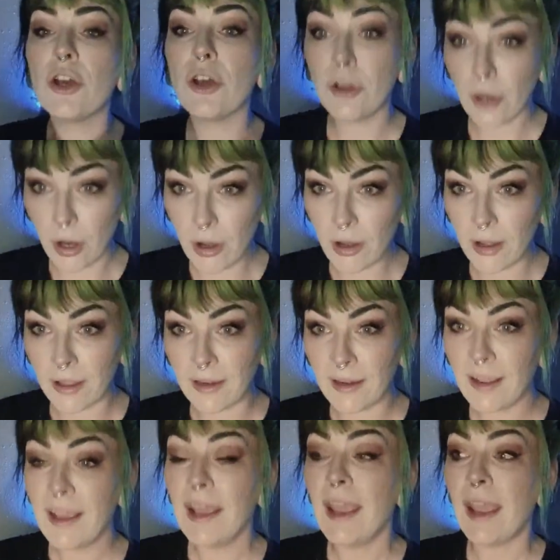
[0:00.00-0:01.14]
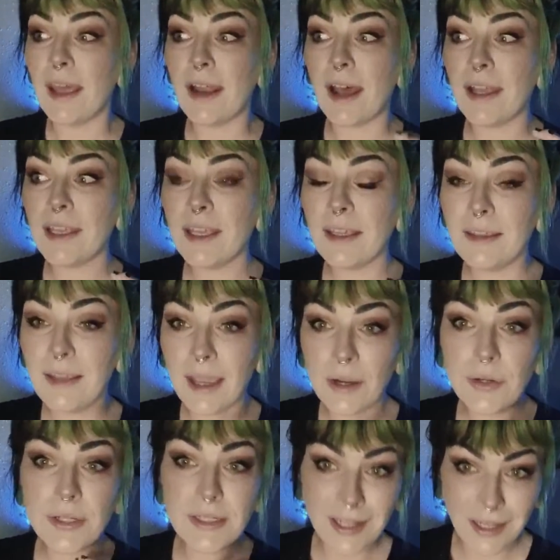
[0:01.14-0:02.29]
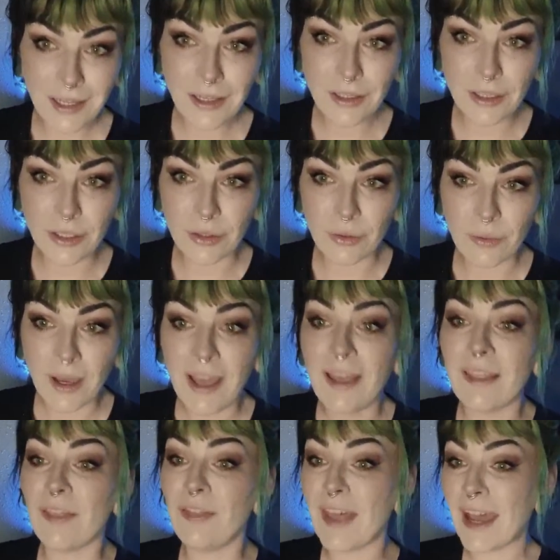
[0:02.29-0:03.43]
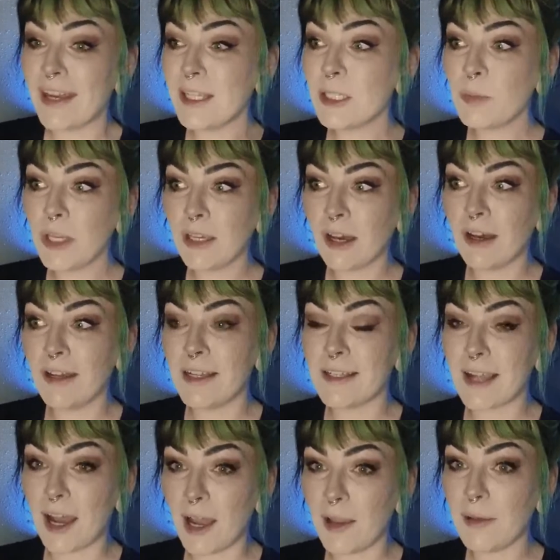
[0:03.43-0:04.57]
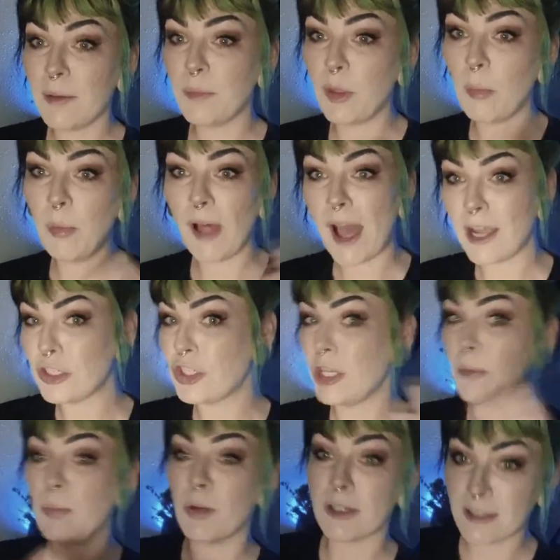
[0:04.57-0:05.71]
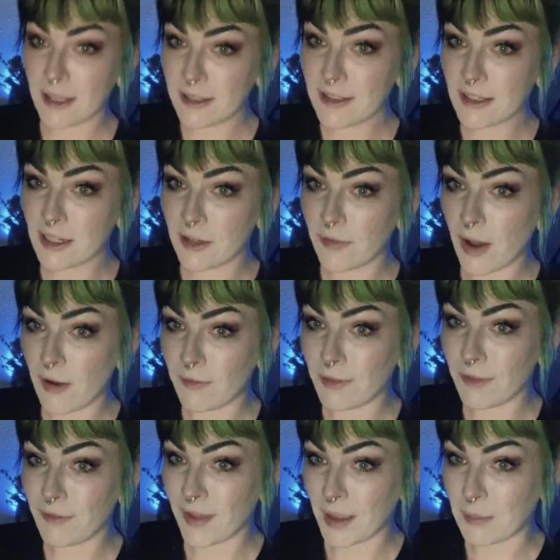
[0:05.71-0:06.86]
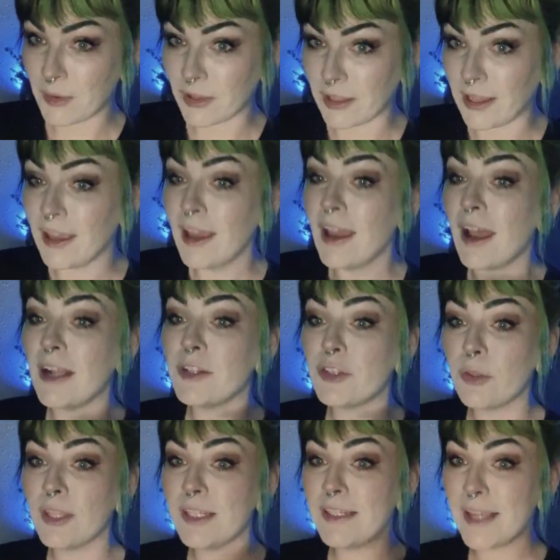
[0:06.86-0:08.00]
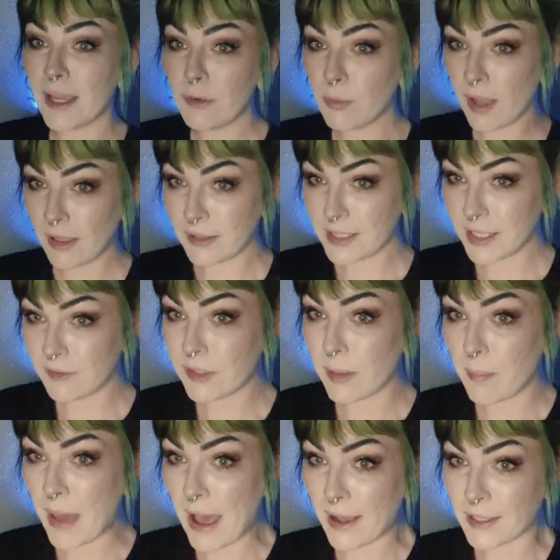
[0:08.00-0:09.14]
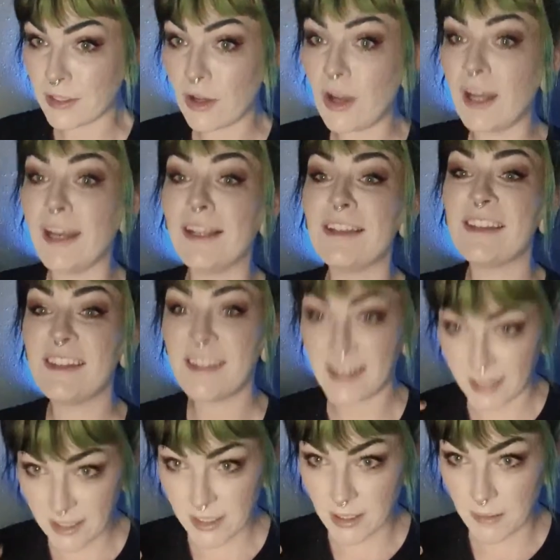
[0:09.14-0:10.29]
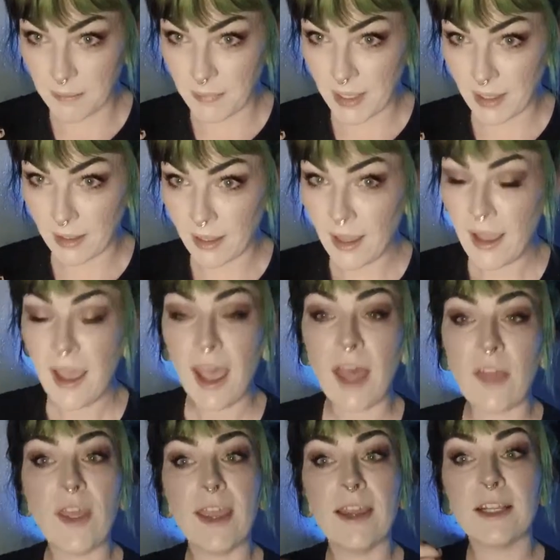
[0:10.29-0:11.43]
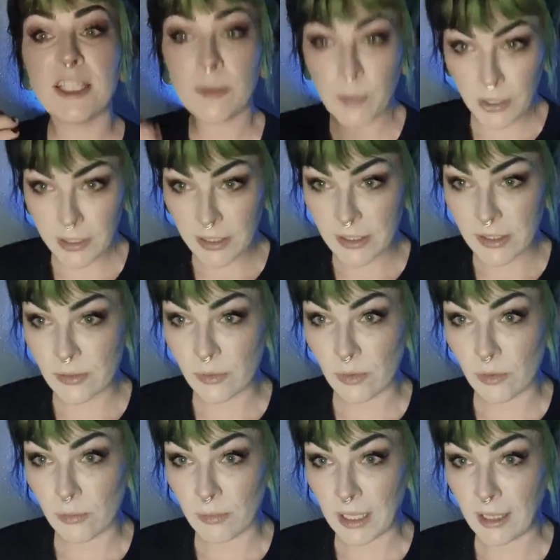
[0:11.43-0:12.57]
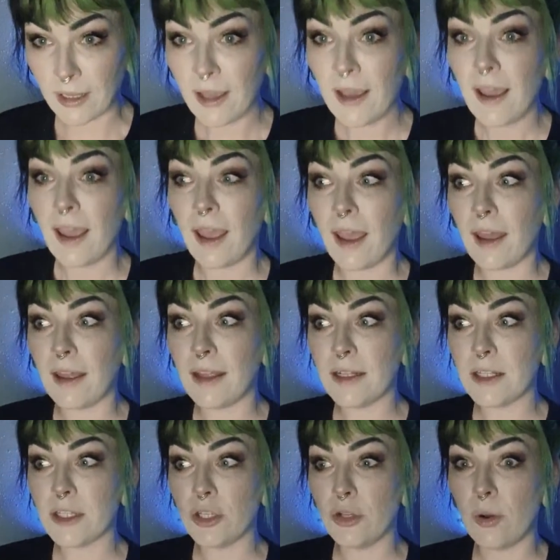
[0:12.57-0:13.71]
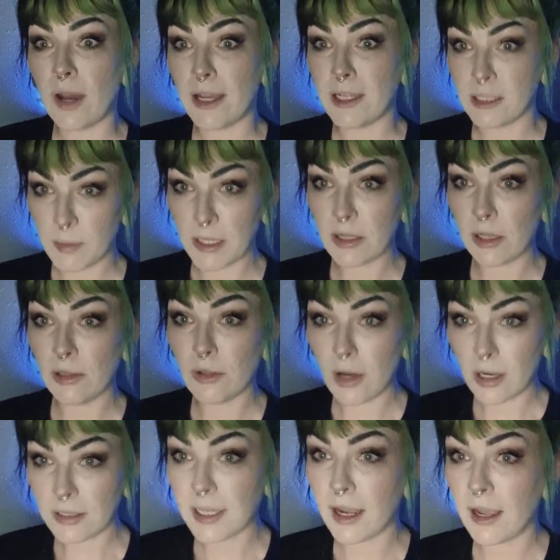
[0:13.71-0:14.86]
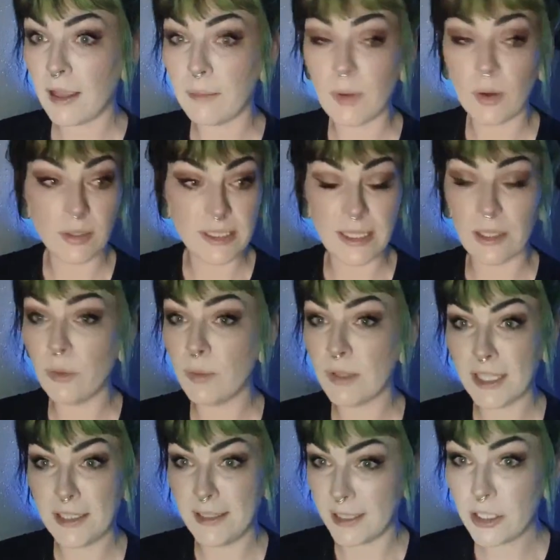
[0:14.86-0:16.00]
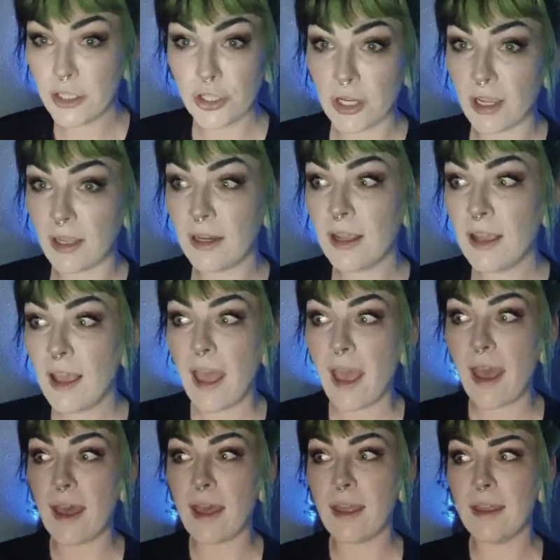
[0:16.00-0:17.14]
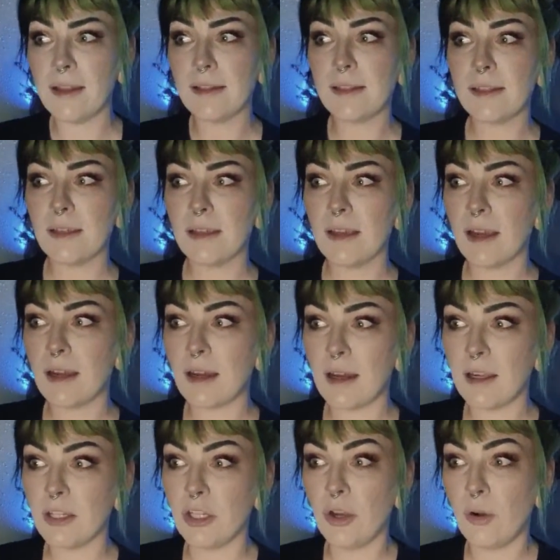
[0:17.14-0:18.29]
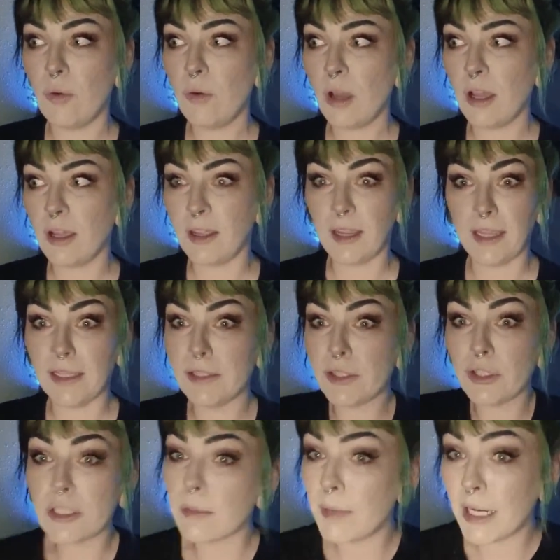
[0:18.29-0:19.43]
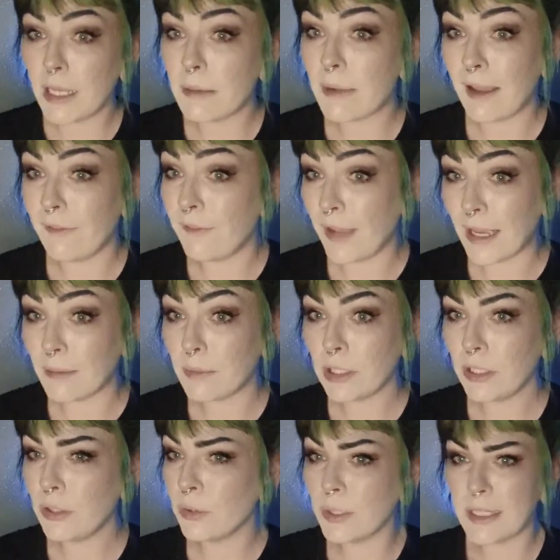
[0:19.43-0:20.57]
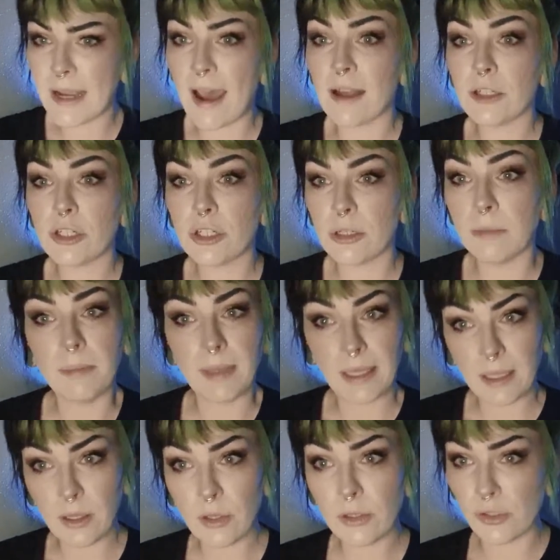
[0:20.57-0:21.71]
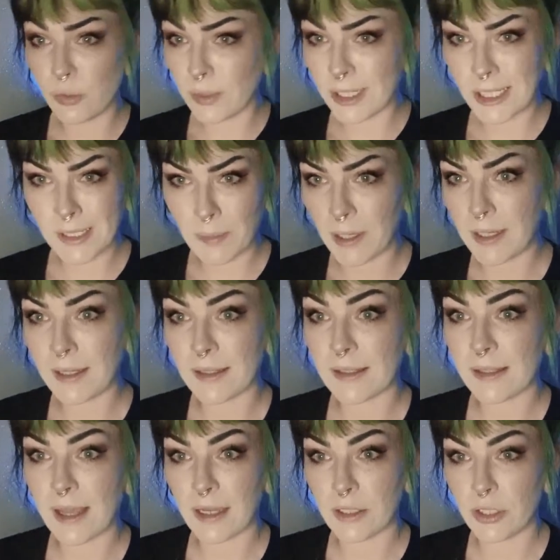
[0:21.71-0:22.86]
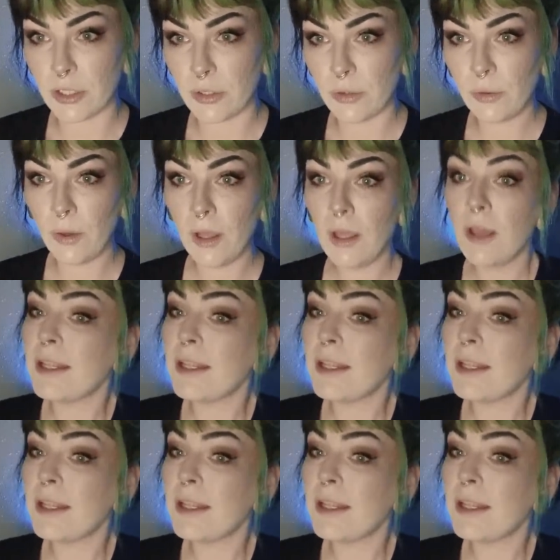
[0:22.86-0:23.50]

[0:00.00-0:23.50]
gone. And I can guarantee you that that is because I am the black sheep or sensitive of the family. And so the dead relatives that pass on stick to me and they experience through me. And, you know, I spent a long time dealing with addiction, and you know, is there somebody in my family who attached to me to experience that too?